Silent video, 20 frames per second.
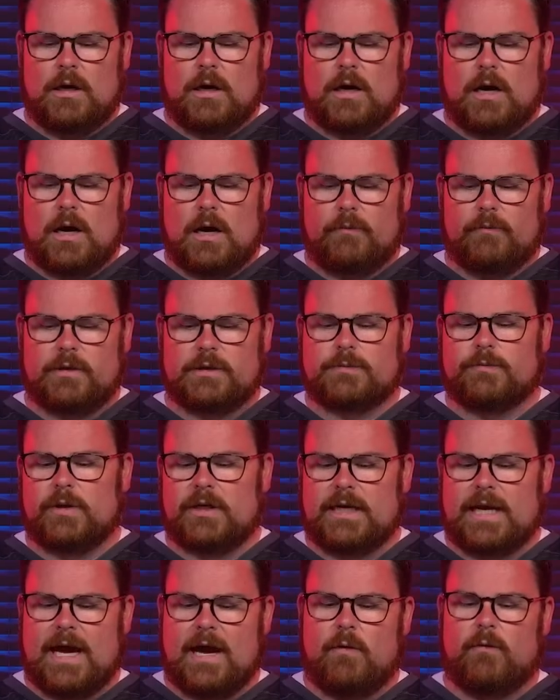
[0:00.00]
Um,
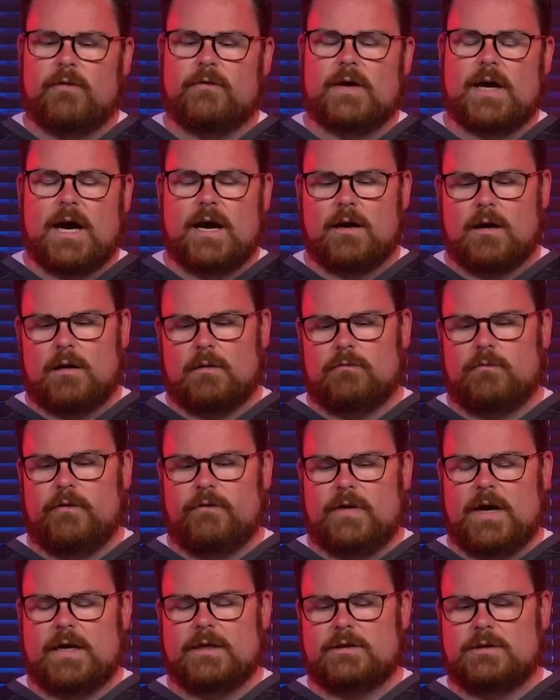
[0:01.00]
but now we've got our
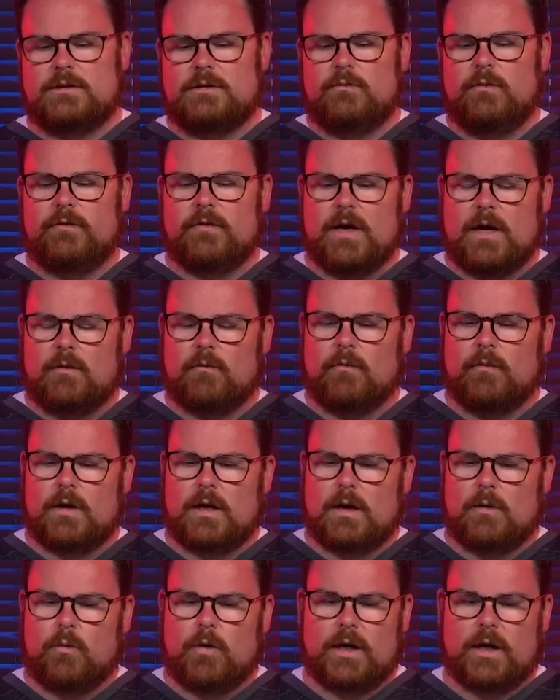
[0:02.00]
we've got we've got uh,